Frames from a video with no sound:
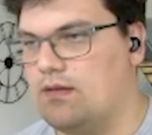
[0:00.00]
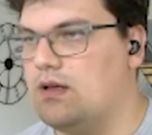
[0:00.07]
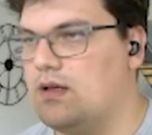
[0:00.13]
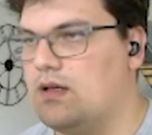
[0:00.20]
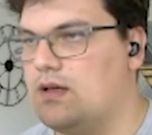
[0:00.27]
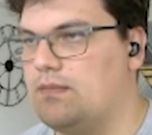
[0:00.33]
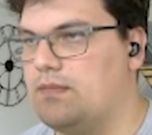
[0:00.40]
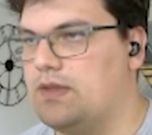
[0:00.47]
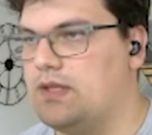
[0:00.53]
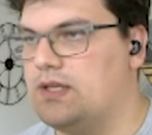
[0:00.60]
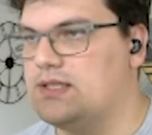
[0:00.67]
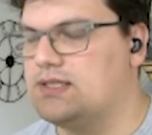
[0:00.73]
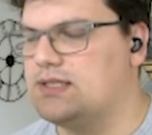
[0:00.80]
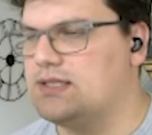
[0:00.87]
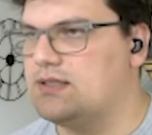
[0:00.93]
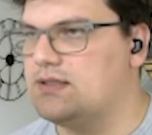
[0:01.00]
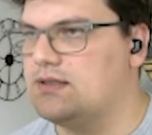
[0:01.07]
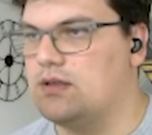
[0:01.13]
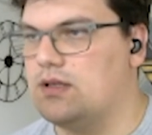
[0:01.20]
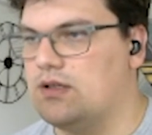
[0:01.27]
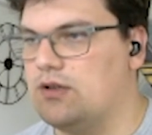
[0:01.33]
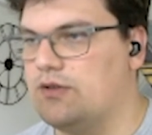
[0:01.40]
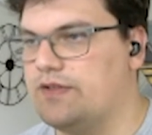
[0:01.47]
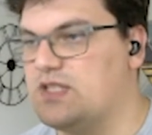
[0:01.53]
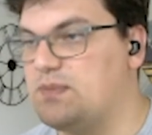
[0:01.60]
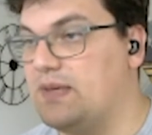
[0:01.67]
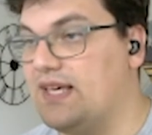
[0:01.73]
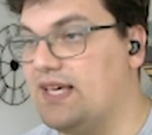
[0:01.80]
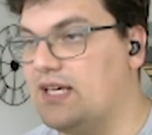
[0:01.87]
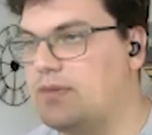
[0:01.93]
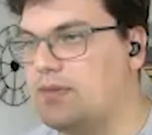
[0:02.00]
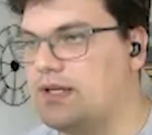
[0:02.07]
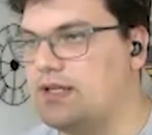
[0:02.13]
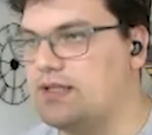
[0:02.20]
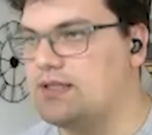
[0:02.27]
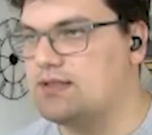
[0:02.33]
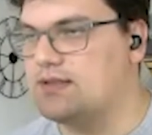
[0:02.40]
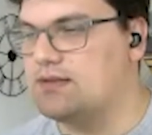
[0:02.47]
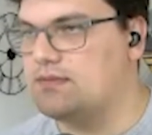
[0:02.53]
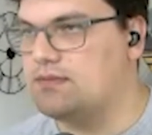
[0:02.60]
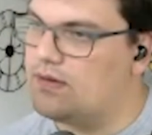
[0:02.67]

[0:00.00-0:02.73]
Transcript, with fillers: Um, this, I don't know if it's big, but it's...